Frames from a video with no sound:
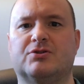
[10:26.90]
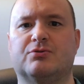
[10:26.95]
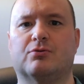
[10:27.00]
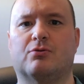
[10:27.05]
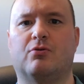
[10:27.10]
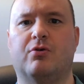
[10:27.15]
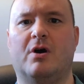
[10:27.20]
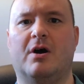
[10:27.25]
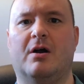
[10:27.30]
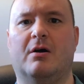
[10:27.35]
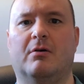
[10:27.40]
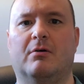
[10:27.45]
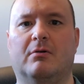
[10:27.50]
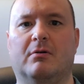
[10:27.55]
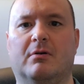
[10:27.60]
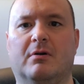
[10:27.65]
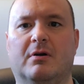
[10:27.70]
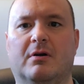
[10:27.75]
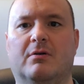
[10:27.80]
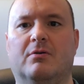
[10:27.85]
which
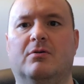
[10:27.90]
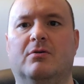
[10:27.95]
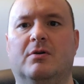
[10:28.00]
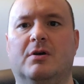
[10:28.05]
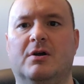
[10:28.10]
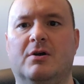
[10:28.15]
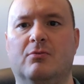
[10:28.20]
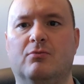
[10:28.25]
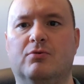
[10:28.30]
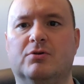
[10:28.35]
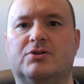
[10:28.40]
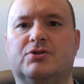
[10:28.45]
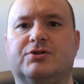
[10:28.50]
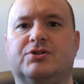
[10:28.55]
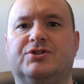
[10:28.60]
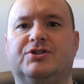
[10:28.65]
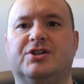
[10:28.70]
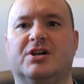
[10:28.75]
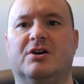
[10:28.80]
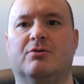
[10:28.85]
require
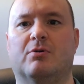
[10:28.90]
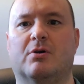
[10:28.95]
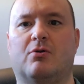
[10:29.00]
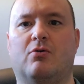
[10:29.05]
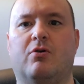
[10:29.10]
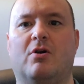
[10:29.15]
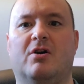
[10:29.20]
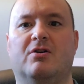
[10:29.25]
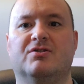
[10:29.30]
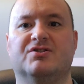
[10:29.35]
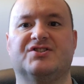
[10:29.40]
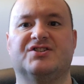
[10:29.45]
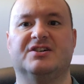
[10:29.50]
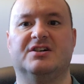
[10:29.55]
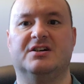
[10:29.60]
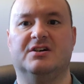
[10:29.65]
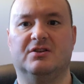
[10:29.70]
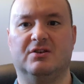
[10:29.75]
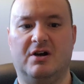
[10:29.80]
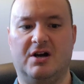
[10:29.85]
which requires
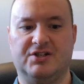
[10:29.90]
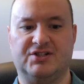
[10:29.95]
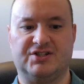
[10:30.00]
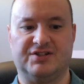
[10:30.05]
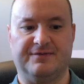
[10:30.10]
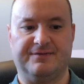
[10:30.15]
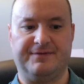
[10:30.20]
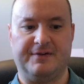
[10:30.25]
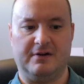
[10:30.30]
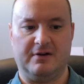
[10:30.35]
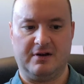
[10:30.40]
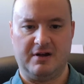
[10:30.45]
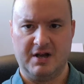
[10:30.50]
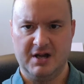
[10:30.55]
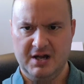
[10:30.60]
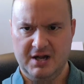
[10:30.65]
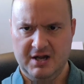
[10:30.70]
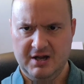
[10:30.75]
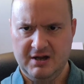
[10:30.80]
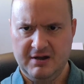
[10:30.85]
lots
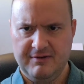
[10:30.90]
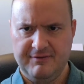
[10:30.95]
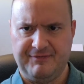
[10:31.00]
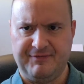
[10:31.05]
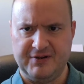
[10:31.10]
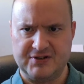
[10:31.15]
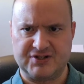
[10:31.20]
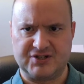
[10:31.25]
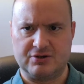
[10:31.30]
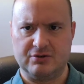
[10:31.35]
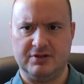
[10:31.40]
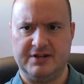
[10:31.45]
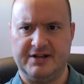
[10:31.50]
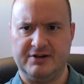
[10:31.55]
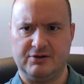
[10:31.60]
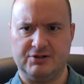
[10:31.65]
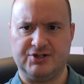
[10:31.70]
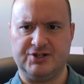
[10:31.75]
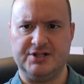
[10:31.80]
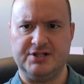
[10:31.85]
of physical
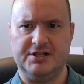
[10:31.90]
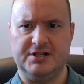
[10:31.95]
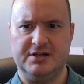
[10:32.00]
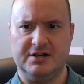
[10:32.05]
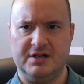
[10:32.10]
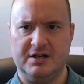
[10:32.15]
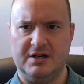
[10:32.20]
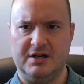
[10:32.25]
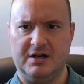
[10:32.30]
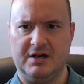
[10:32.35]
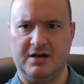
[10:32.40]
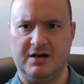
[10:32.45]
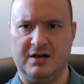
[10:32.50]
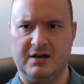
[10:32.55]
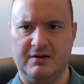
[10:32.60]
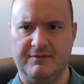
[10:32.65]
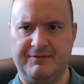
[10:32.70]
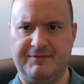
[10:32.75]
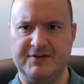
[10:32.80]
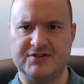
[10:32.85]
energy,
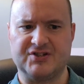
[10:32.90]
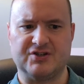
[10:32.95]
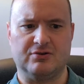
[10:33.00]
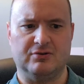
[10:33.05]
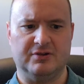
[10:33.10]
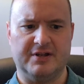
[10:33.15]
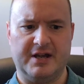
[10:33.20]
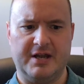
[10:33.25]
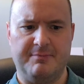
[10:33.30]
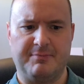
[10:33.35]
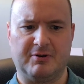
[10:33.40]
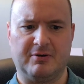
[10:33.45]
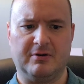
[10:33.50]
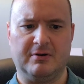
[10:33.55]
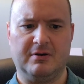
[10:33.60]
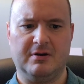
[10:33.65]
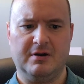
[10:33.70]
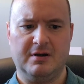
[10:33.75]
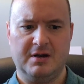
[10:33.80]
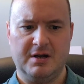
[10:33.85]
uh, physical
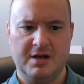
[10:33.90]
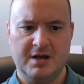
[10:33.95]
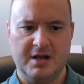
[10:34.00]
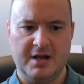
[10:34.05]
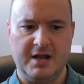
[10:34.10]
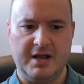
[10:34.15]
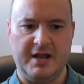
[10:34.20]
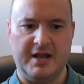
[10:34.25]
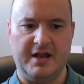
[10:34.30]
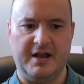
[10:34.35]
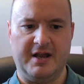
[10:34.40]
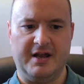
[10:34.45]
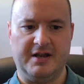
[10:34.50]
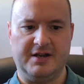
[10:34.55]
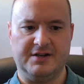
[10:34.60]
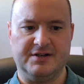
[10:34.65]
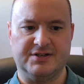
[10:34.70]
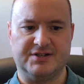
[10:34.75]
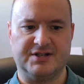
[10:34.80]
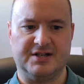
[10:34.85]
labor,
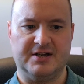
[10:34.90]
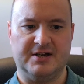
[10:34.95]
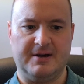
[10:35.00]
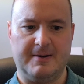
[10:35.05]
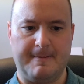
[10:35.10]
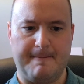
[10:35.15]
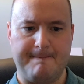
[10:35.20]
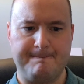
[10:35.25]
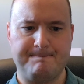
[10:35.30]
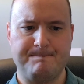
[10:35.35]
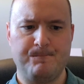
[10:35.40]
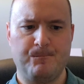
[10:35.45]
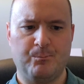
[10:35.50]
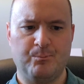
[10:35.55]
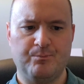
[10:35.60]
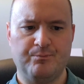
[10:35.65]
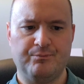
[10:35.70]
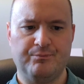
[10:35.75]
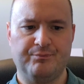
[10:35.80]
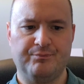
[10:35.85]
and um,